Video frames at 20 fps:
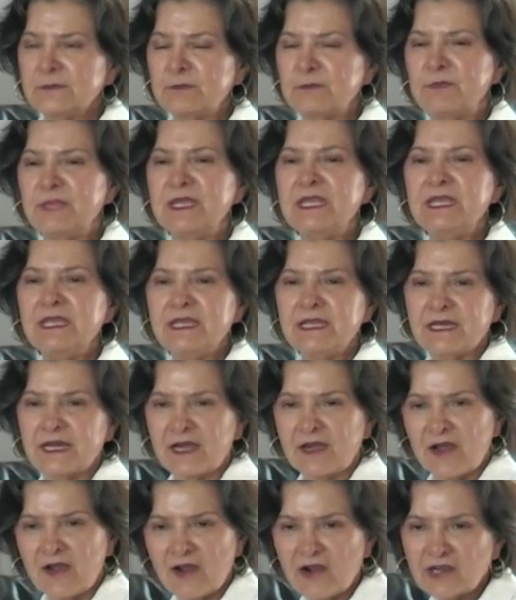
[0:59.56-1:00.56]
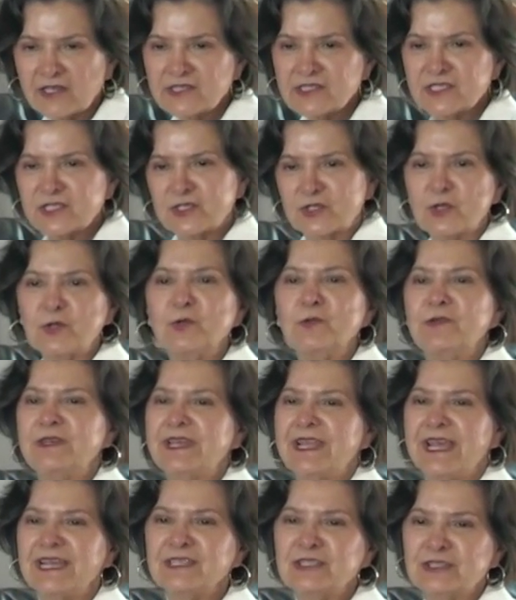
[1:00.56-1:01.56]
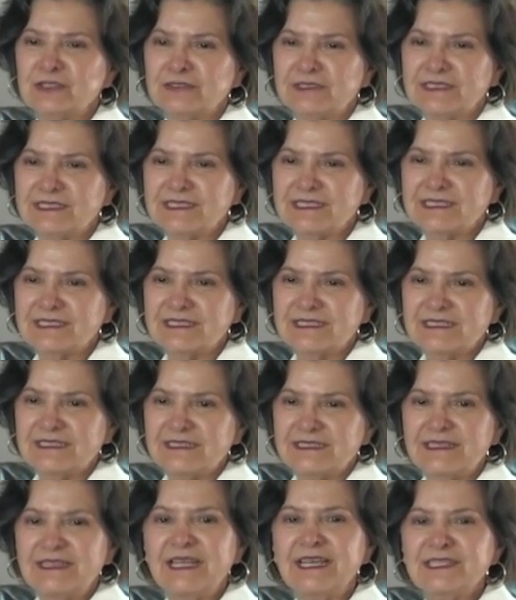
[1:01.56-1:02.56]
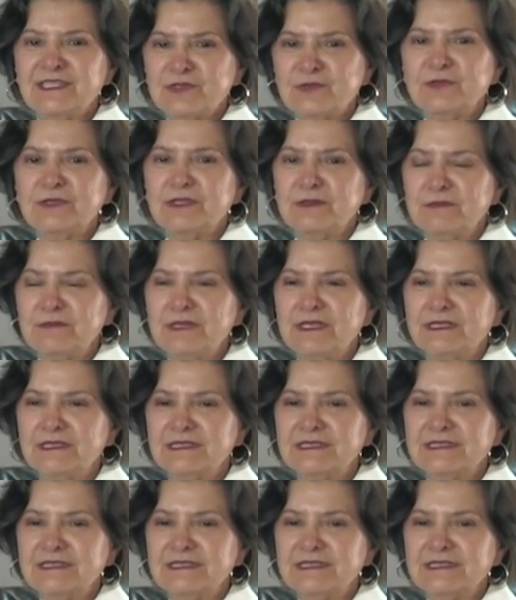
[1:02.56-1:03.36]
being a hard stone nationalist. That's what it meant.